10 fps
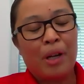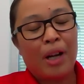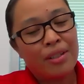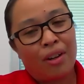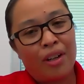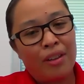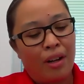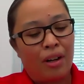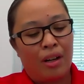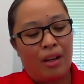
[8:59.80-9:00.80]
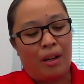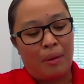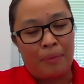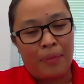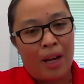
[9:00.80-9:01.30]
But I started there.
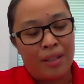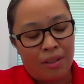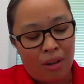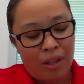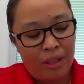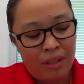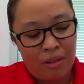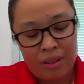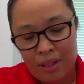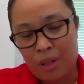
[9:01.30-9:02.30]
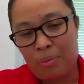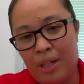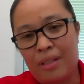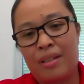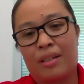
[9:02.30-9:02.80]
Um, I started on the help
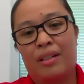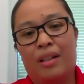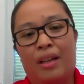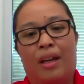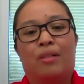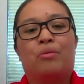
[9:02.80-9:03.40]
desk again